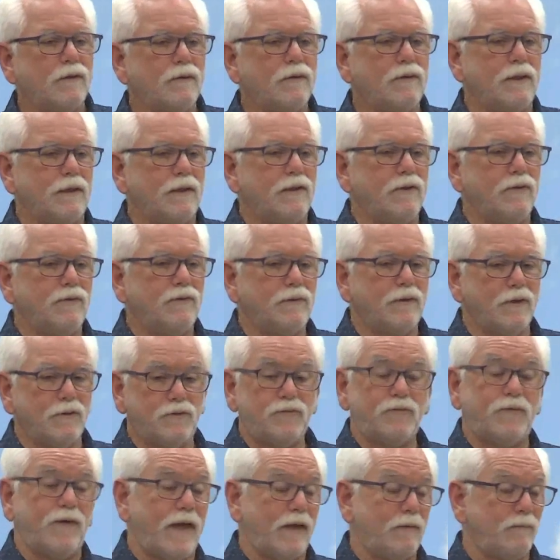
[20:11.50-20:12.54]
these,
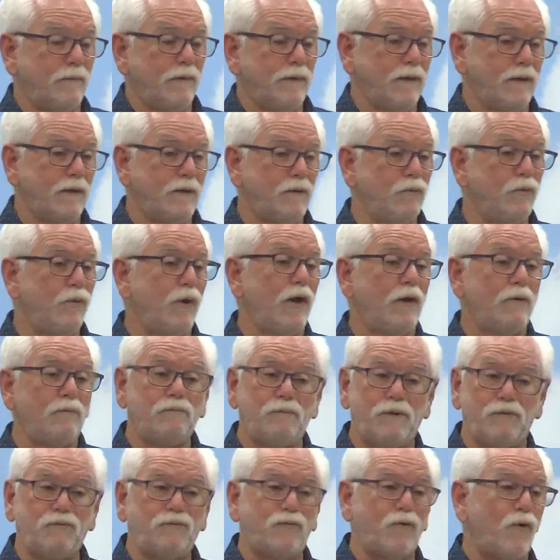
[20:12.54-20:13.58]
this family, where
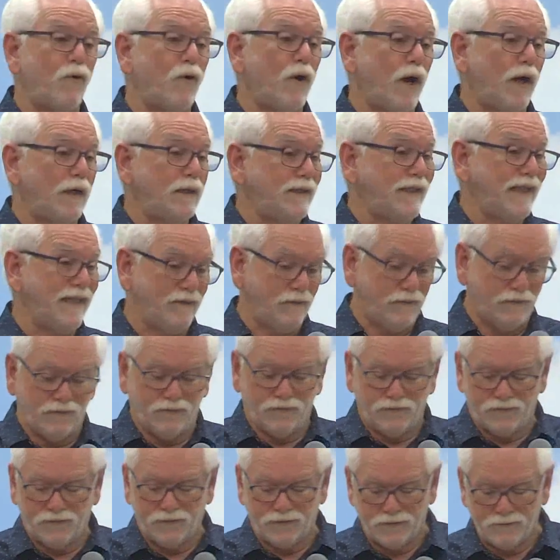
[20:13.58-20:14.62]
before I
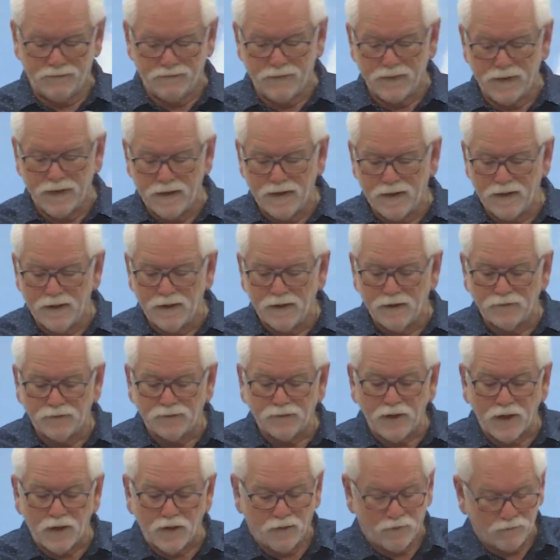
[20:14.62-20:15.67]
didn't.
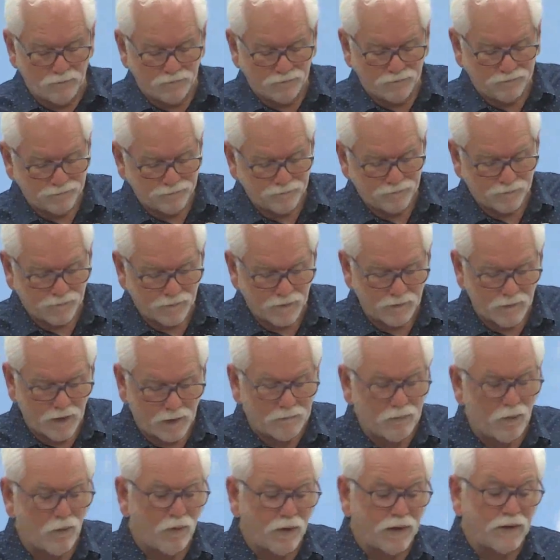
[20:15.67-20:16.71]
So, the
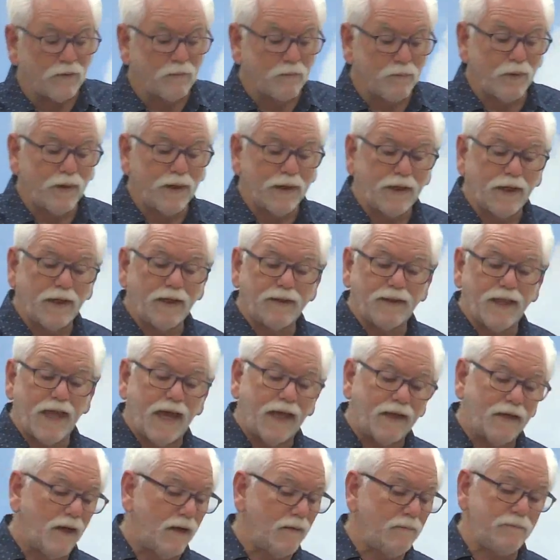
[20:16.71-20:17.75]
point in bringing
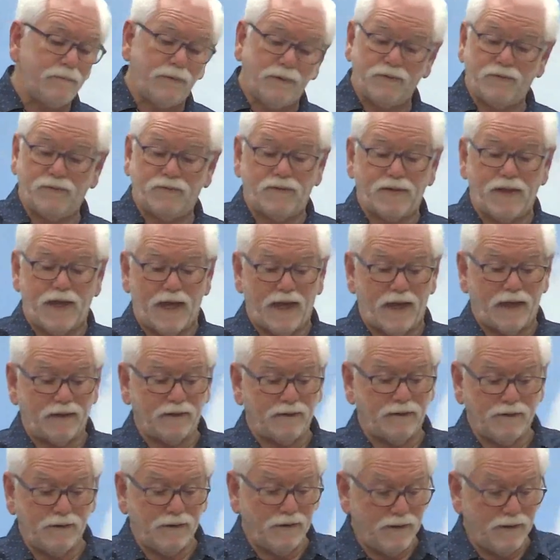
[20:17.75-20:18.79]
that up is that